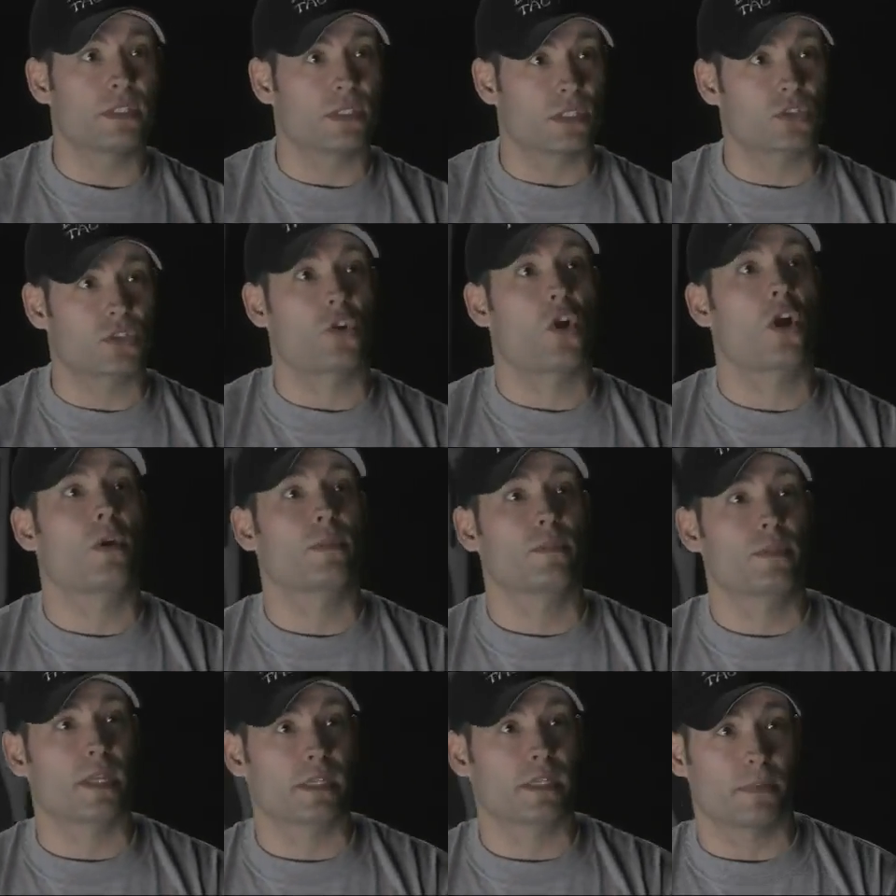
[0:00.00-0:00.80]

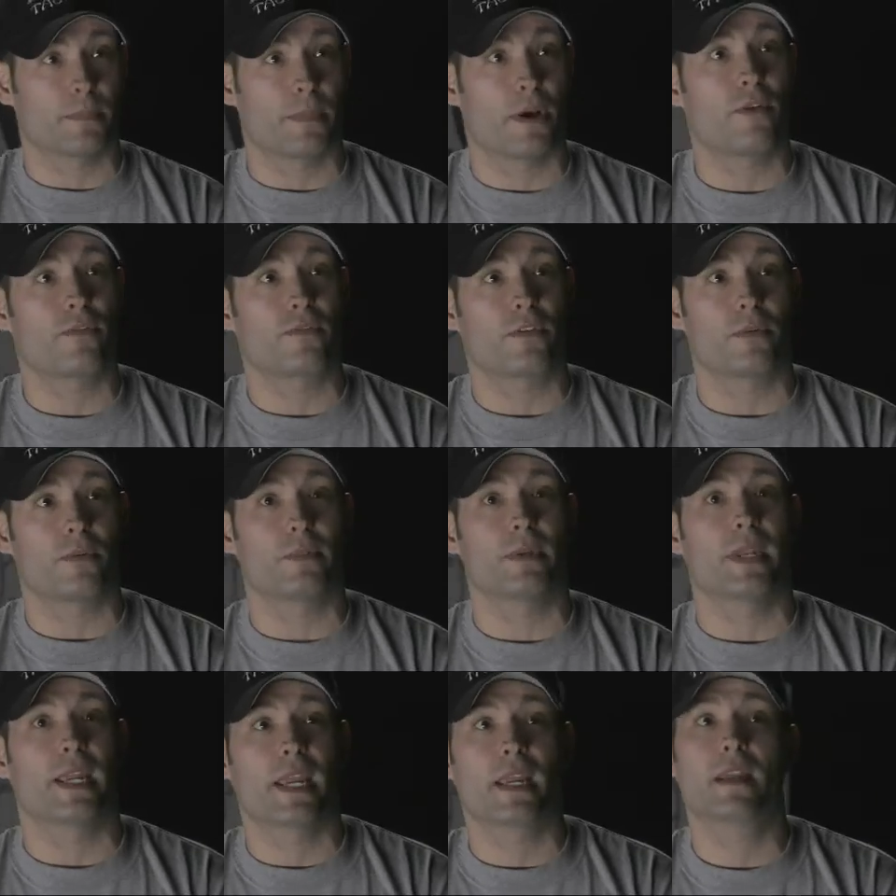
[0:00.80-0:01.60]
disarm him, take the belt from
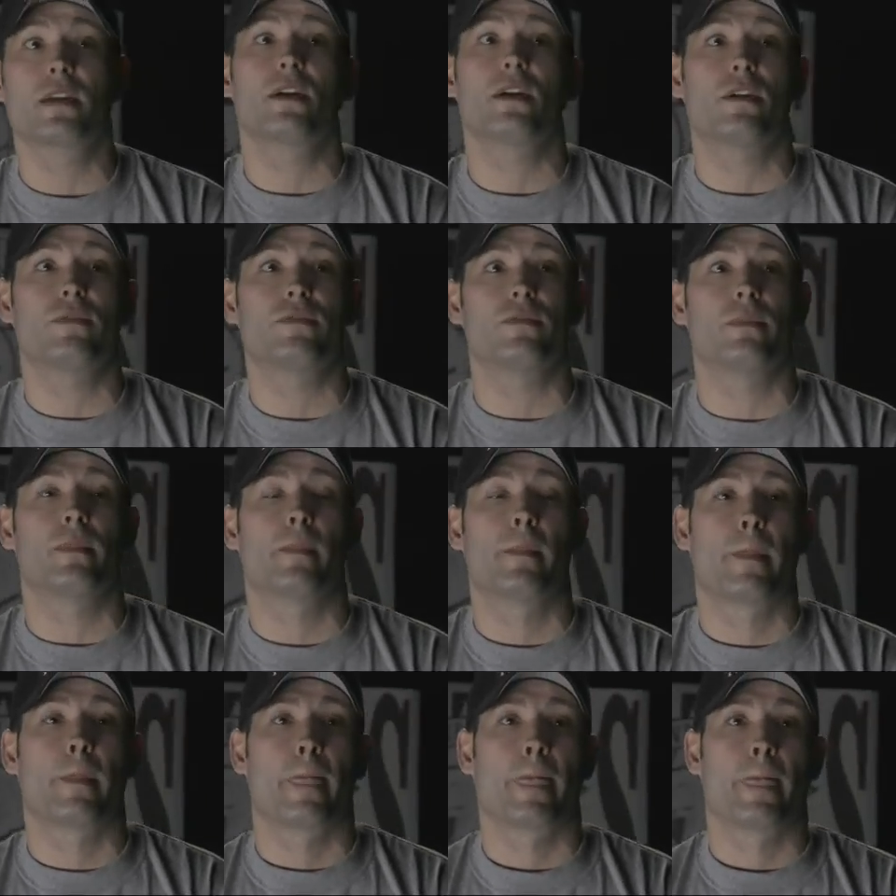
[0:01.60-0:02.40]
him, and handcuff him.